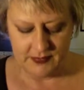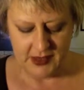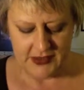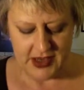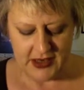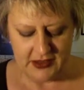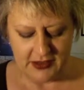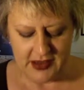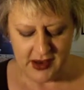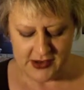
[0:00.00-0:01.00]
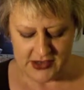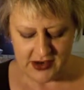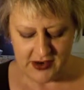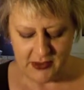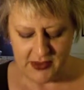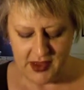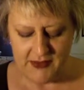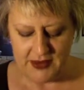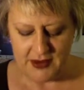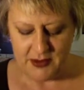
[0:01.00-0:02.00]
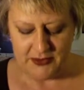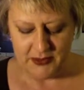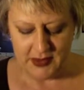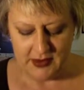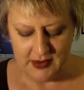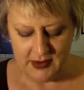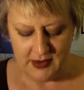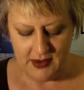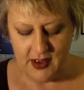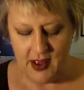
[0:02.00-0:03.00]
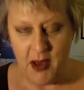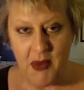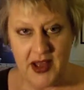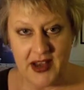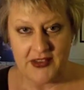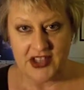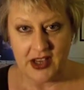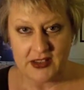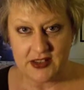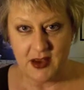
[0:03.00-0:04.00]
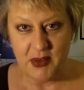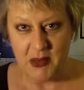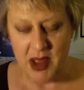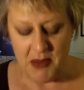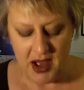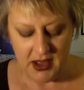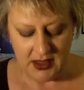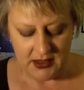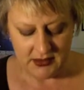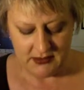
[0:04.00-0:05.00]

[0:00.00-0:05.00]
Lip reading: J.D. looked down at Jerry with evident amusement. I might have a check stub in my pocket.